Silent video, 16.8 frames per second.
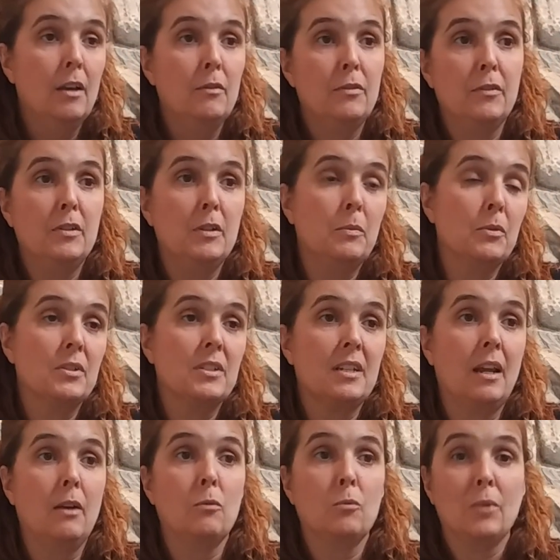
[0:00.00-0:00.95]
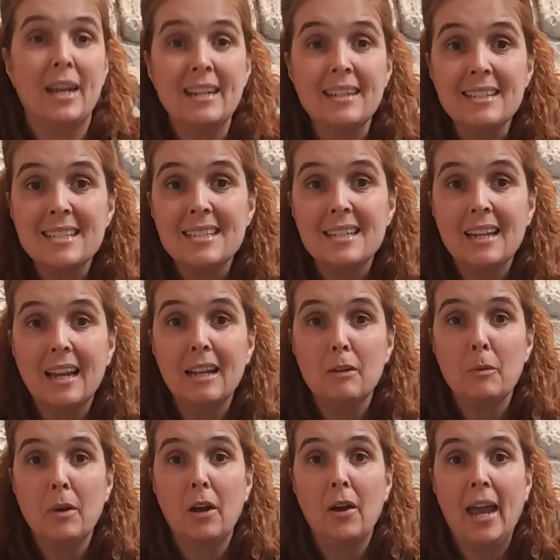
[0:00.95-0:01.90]
50% rents, and
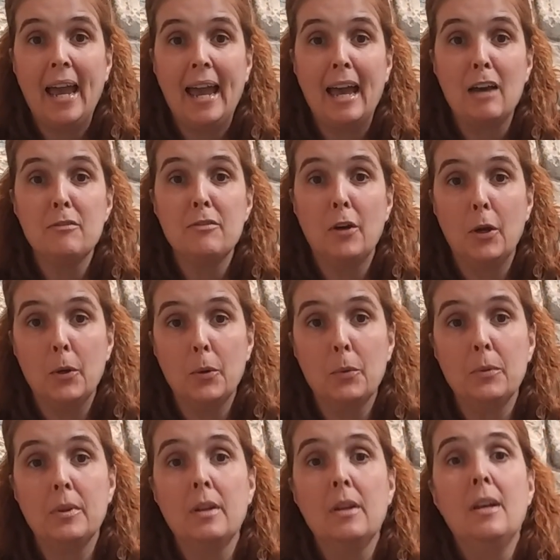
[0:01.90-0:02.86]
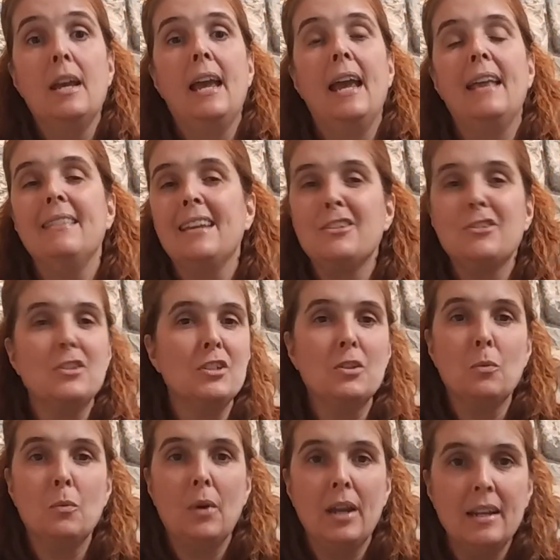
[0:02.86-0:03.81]
about half own. And that's just
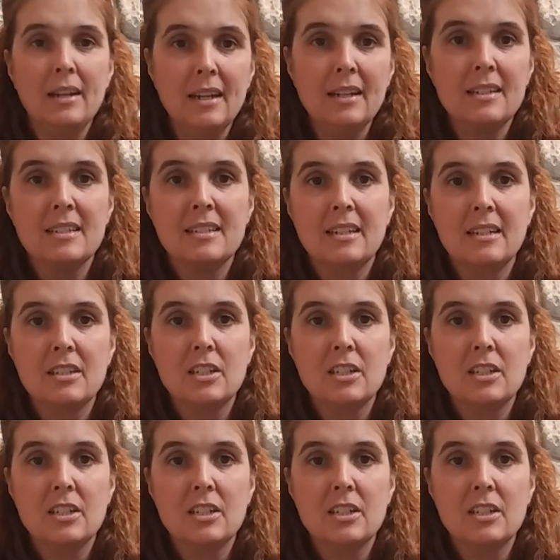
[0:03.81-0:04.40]
the way it is.